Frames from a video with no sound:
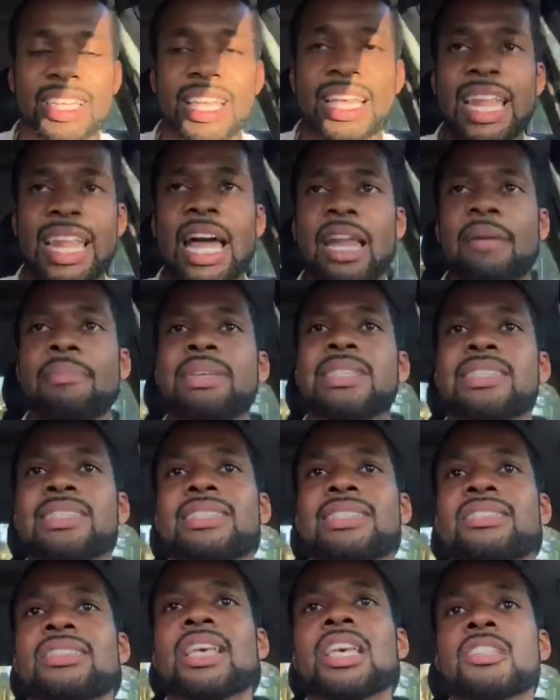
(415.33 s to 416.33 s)
and how to be
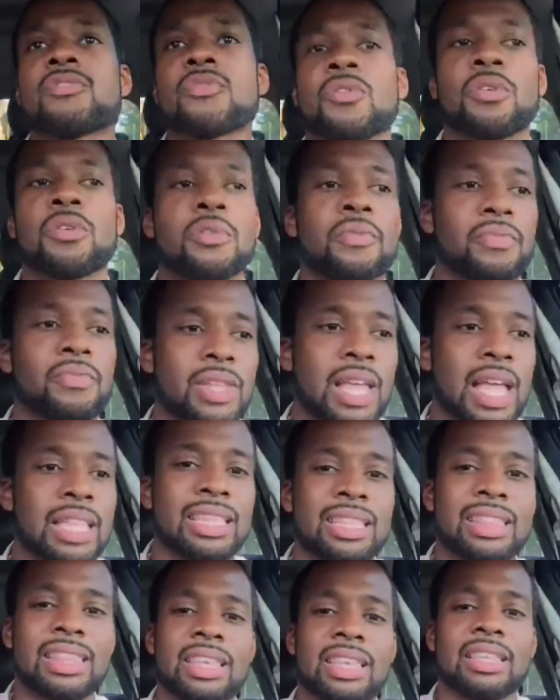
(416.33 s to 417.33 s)
successful at
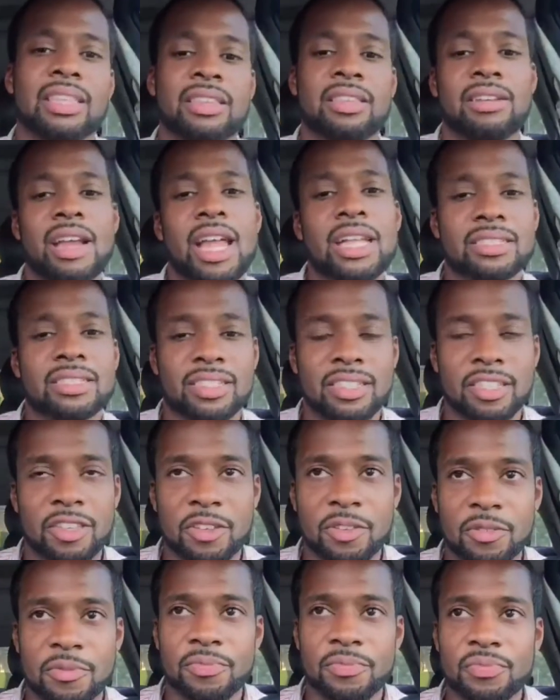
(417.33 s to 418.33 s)
the thing that they're asking
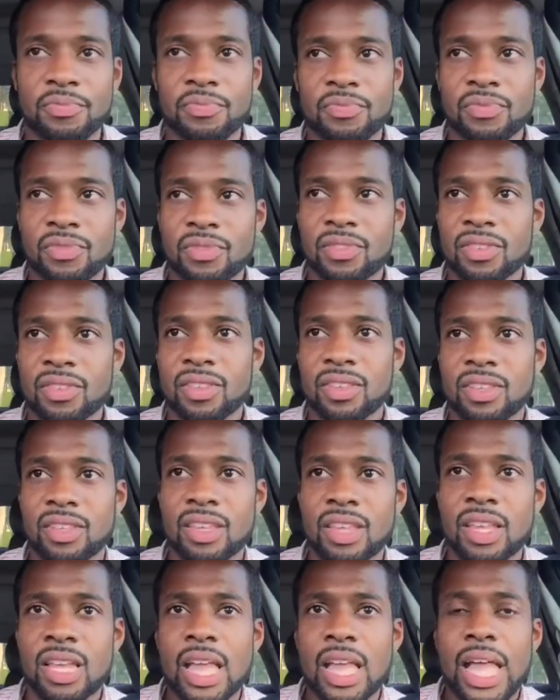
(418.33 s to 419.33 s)
you.
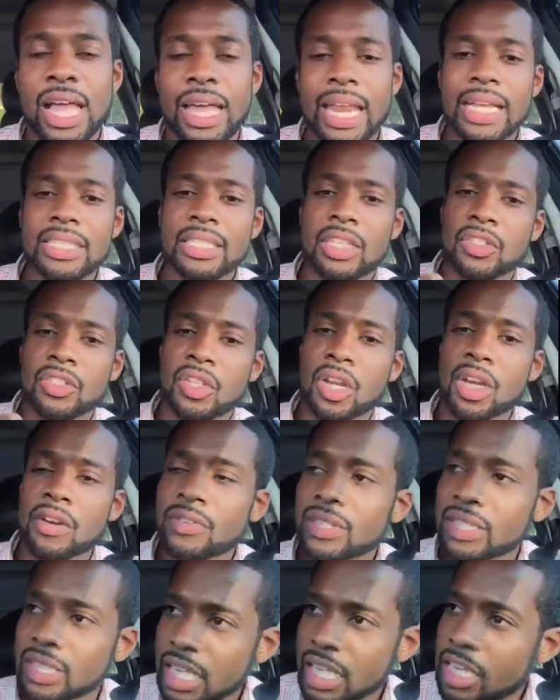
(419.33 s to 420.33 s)
And as a
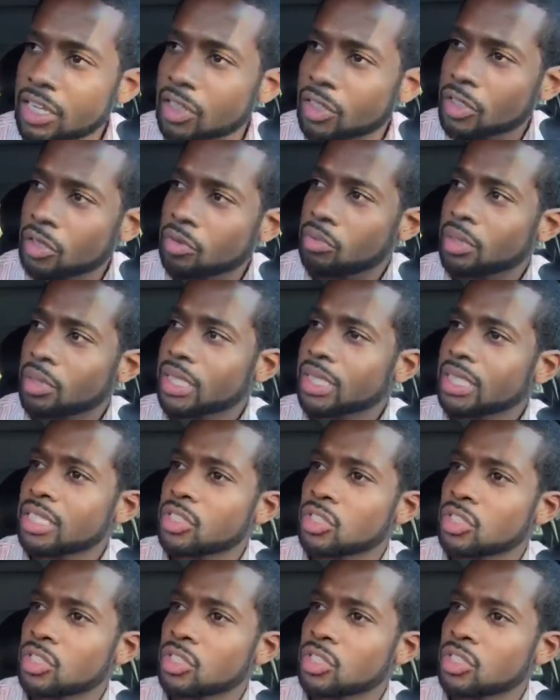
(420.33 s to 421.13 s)
servant leader, you really